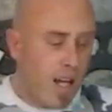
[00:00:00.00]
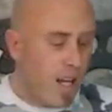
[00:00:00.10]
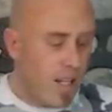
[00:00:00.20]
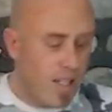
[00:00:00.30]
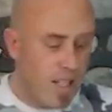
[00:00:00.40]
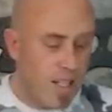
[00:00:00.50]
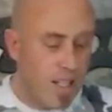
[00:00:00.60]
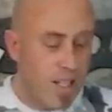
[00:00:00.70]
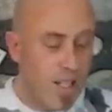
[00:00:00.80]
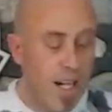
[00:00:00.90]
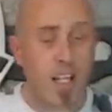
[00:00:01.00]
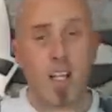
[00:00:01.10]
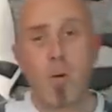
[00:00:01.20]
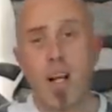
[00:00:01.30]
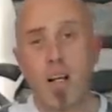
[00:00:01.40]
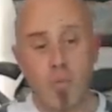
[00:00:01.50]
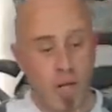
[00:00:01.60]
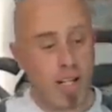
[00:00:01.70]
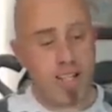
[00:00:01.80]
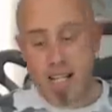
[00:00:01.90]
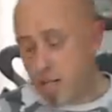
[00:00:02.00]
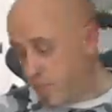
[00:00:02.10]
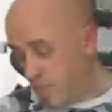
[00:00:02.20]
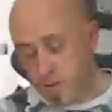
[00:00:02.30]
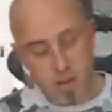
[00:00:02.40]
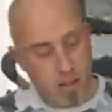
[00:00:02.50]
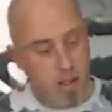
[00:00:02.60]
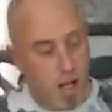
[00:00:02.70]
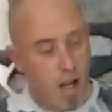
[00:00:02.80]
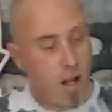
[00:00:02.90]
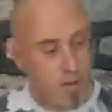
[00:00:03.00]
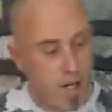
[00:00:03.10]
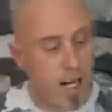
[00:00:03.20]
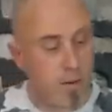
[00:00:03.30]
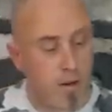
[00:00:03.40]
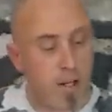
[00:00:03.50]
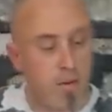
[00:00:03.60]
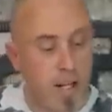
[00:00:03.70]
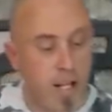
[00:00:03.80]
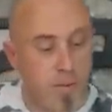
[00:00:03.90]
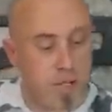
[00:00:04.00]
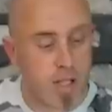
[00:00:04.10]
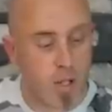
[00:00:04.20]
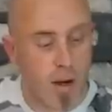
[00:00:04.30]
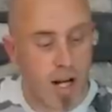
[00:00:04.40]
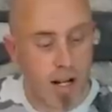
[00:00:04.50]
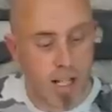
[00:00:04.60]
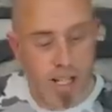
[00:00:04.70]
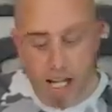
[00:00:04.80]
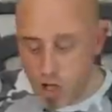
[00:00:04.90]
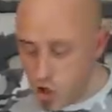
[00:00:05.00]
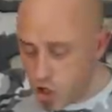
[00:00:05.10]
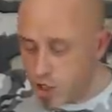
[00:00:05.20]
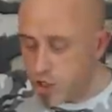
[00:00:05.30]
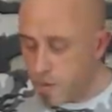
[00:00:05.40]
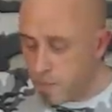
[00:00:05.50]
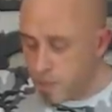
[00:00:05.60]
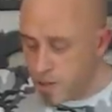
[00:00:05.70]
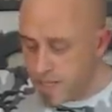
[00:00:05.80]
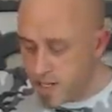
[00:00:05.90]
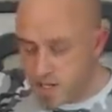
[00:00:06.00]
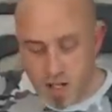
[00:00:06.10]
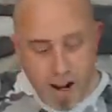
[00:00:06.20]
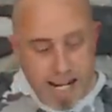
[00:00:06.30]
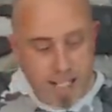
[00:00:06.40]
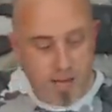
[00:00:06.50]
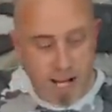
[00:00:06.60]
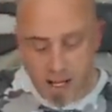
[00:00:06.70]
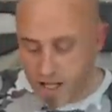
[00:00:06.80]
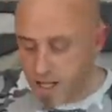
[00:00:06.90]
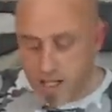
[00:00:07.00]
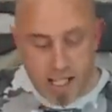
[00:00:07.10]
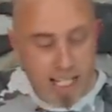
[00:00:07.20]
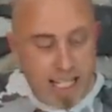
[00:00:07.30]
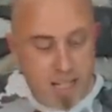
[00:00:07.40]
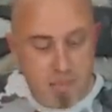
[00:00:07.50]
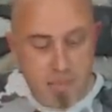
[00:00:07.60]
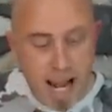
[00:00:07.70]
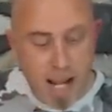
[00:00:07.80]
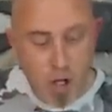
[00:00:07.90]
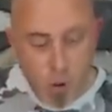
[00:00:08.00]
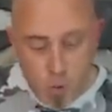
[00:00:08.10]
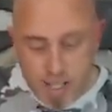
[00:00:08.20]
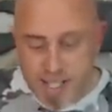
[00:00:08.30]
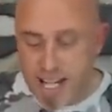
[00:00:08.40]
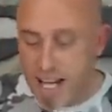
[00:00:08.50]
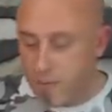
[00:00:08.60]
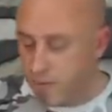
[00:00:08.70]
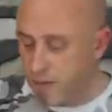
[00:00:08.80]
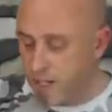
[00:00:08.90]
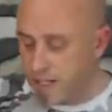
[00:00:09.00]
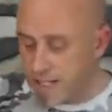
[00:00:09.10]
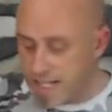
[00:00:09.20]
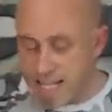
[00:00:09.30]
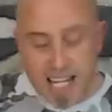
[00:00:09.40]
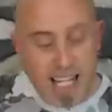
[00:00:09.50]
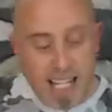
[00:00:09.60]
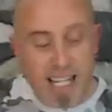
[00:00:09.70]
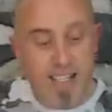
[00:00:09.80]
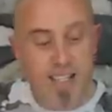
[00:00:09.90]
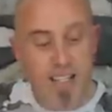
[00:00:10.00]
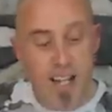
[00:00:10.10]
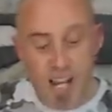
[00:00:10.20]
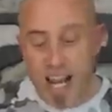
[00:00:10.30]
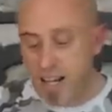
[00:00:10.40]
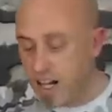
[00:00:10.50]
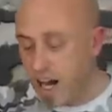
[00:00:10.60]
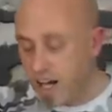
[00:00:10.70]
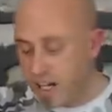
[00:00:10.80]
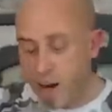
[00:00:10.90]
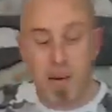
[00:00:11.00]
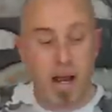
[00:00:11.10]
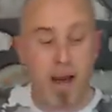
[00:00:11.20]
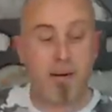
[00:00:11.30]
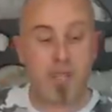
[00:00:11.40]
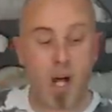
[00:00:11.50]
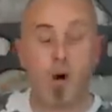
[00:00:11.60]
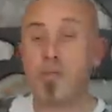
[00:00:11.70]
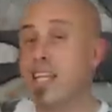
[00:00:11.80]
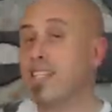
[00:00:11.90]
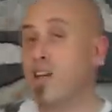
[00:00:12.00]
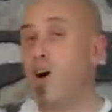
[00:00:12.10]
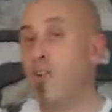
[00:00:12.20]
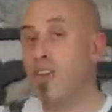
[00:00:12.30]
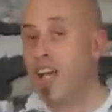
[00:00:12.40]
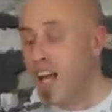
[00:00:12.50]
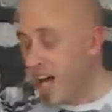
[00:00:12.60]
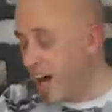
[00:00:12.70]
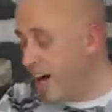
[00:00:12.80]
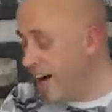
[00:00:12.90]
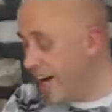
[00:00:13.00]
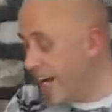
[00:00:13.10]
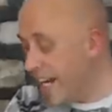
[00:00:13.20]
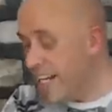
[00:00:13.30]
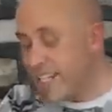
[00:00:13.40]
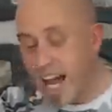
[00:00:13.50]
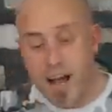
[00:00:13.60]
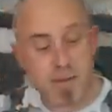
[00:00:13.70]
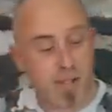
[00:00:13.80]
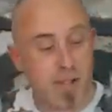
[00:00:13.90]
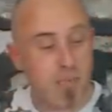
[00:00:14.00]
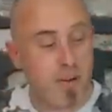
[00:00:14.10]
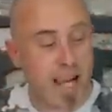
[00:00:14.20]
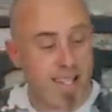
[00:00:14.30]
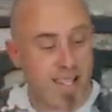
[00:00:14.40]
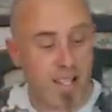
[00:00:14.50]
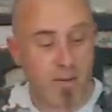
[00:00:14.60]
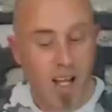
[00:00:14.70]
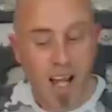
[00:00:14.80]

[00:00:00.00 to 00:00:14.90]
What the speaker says: And I quite love, like I said, I had a funny feeling I was going to quite like it. And look at the blooming size of it. It is massive, to say the least. That I'm here having to hold these on. It is absolutely massive.